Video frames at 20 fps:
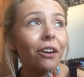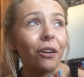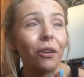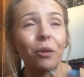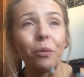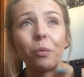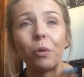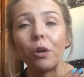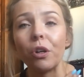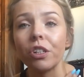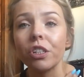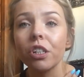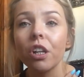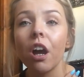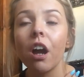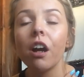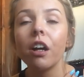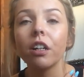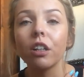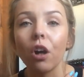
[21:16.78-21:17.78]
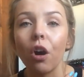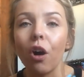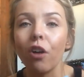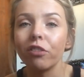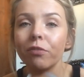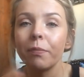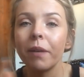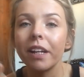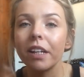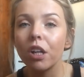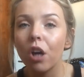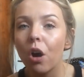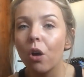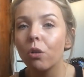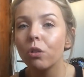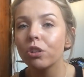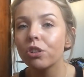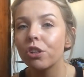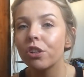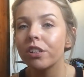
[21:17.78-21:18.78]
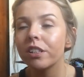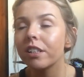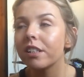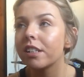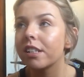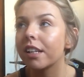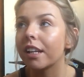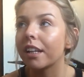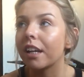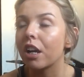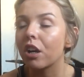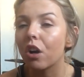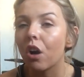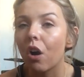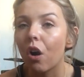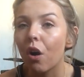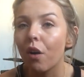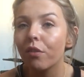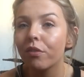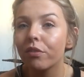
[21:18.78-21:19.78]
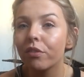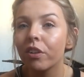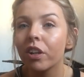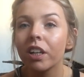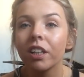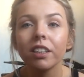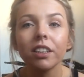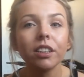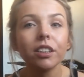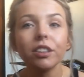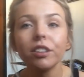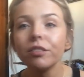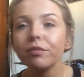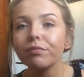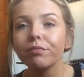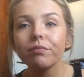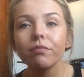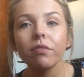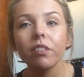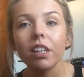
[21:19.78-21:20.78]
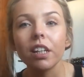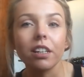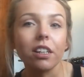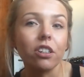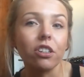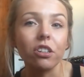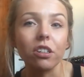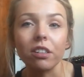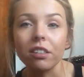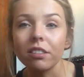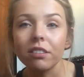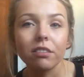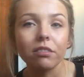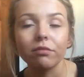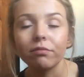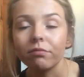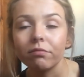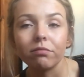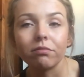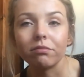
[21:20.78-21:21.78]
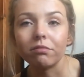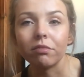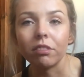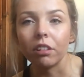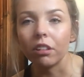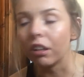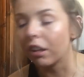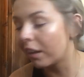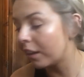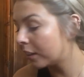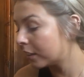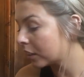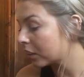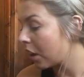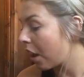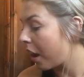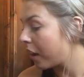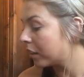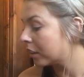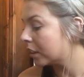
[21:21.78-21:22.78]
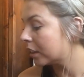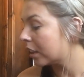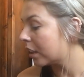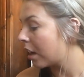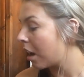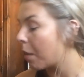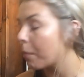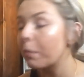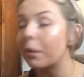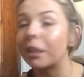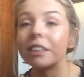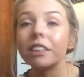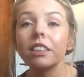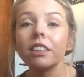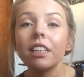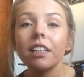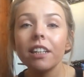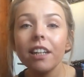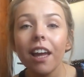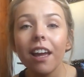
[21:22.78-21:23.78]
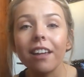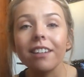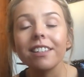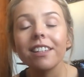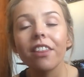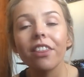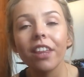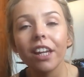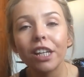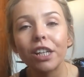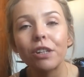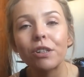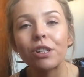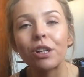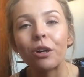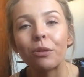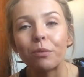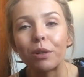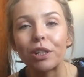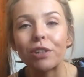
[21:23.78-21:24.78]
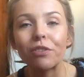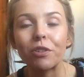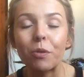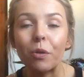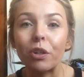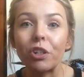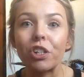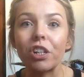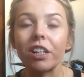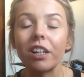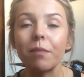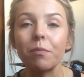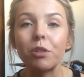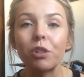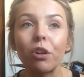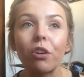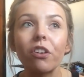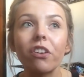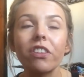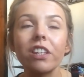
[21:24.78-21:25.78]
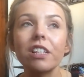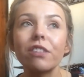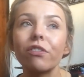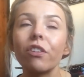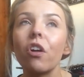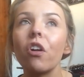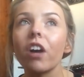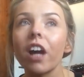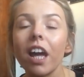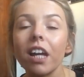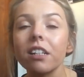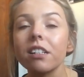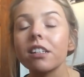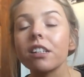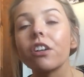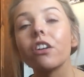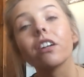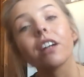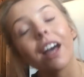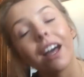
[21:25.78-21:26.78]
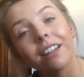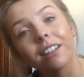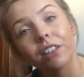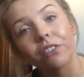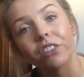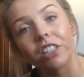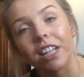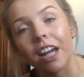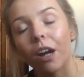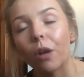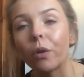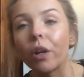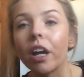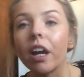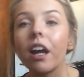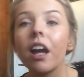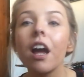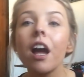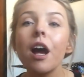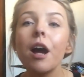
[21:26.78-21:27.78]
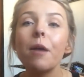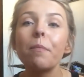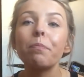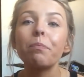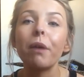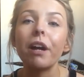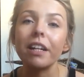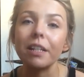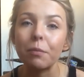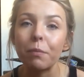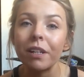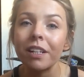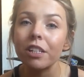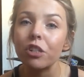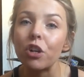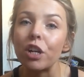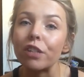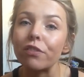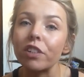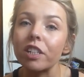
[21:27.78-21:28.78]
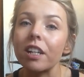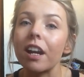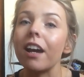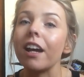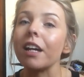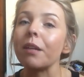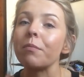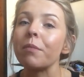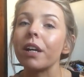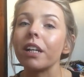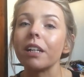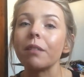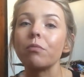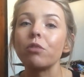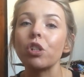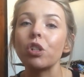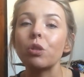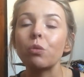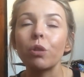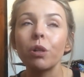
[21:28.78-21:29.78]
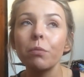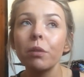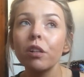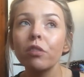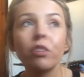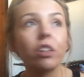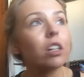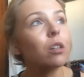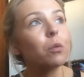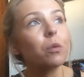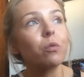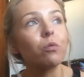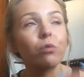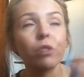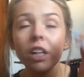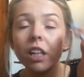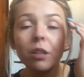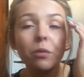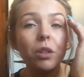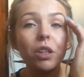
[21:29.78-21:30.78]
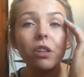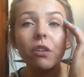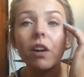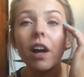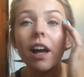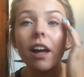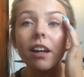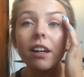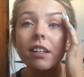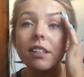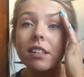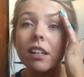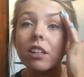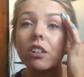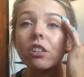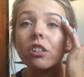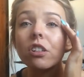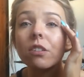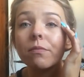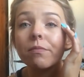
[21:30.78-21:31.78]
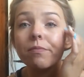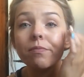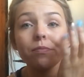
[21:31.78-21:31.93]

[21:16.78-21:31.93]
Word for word: got the worst cough. My cold turned into like a cough and it's just... Ugh. But yes, thank you so much for watching. I'm sorry this vlog ended on kind of a downer, but it's been a stressful time and I just want to be real, real with you guys and